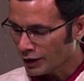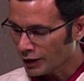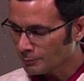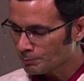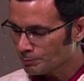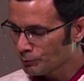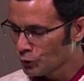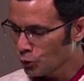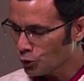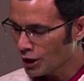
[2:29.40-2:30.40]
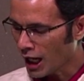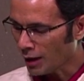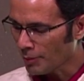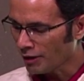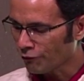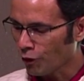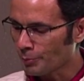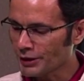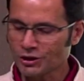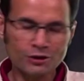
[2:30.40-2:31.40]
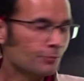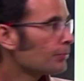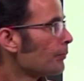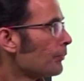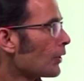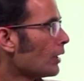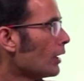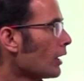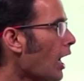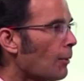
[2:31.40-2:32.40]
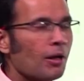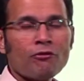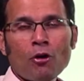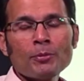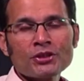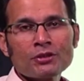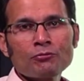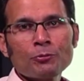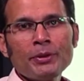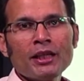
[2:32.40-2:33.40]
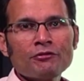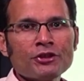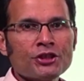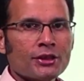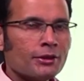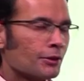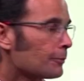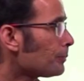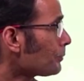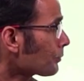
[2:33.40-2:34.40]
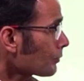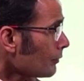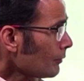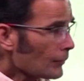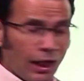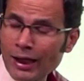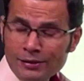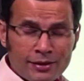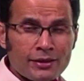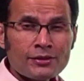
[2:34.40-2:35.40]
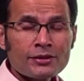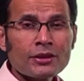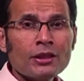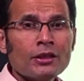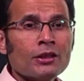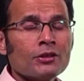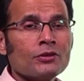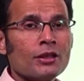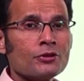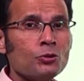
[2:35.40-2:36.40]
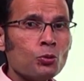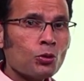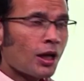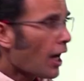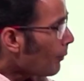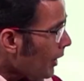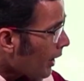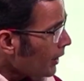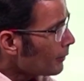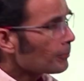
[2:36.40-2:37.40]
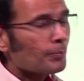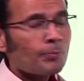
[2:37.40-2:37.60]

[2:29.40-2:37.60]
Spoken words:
no GABA formation. GABA formation would be deficient. And since there is no GABA,